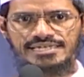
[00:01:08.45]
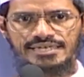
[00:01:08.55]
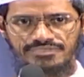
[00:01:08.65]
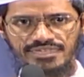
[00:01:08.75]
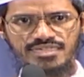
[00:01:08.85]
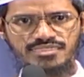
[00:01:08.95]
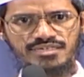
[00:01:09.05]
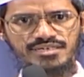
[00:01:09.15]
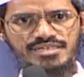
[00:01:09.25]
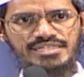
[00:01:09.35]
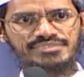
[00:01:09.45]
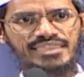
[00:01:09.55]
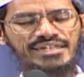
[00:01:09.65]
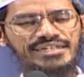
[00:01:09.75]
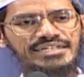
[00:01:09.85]
It says
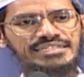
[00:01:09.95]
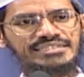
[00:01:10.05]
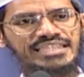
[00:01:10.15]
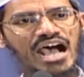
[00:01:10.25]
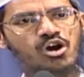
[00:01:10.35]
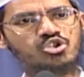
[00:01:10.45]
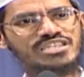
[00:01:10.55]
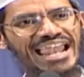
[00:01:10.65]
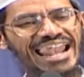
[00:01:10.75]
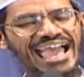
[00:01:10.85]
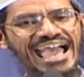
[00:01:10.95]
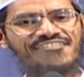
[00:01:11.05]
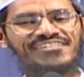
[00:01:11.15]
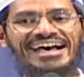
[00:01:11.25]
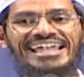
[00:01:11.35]
that thou shalt
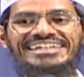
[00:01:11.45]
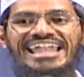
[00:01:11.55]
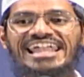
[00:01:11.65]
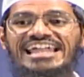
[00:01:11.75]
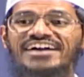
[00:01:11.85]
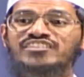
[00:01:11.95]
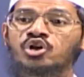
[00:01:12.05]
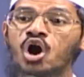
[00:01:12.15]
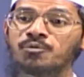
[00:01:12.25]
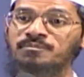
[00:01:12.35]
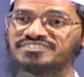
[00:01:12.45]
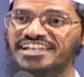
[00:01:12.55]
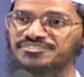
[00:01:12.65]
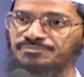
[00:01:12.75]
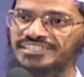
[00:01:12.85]
have none other God
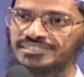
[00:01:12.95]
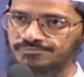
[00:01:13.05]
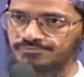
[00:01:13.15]
besides me.